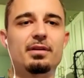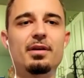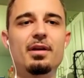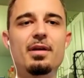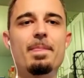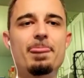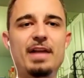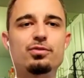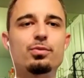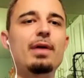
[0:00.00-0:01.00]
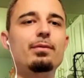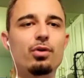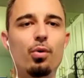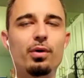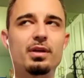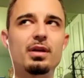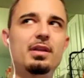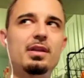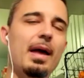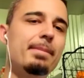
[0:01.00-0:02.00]
Like that's when I record
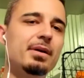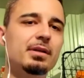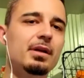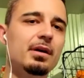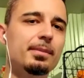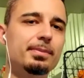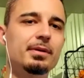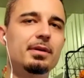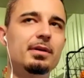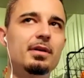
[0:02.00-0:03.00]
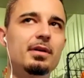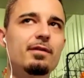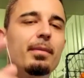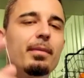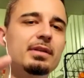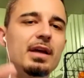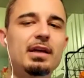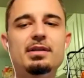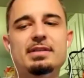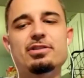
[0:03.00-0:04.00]
it and I put it up for
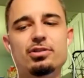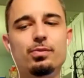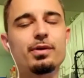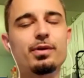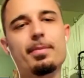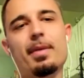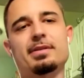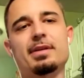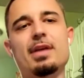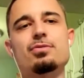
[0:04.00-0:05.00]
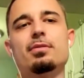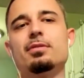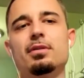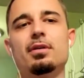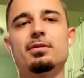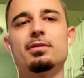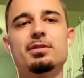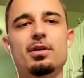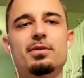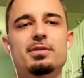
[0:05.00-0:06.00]
Monday because that just works with my schedule, you
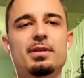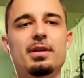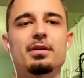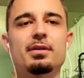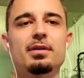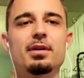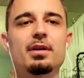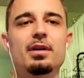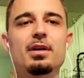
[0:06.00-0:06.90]
know? So it's like